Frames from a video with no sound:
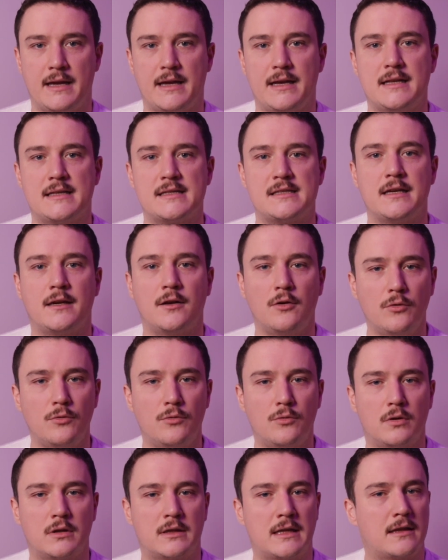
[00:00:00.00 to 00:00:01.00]
It's the
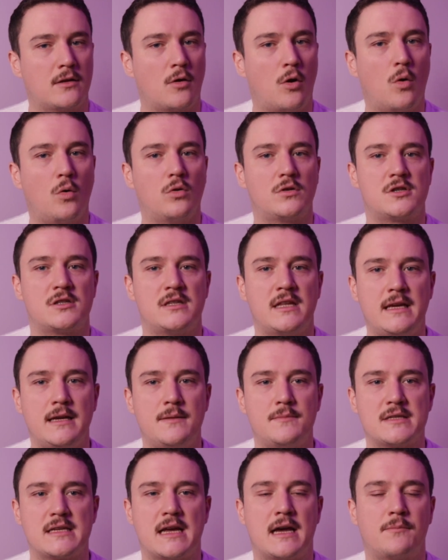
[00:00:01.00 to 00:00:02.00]
glue that holds
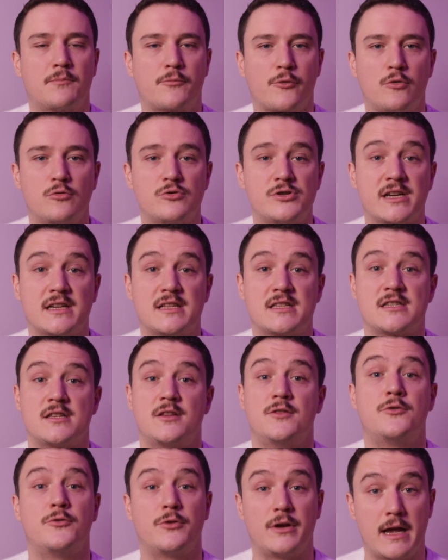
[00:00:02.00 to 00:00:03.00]
teams and projects
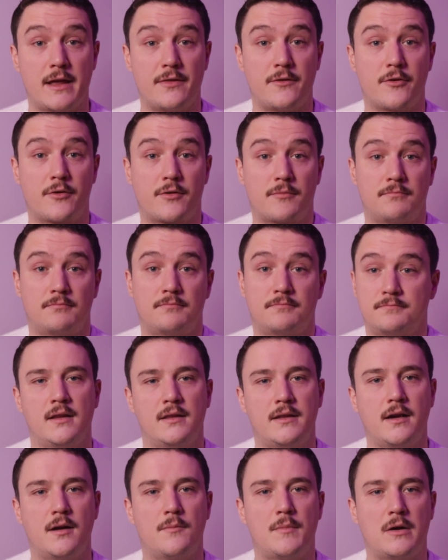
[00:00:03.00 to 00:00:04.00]
together.
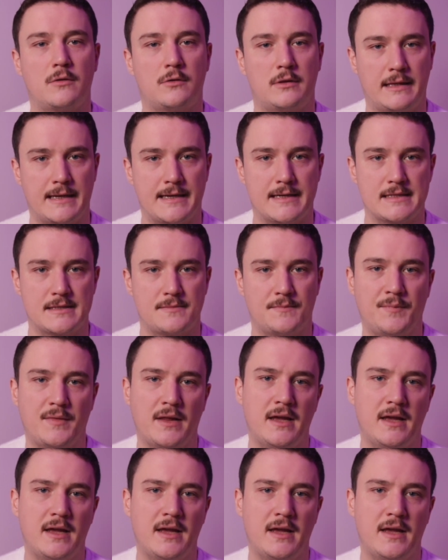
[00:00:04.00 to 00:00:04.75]
Think about this.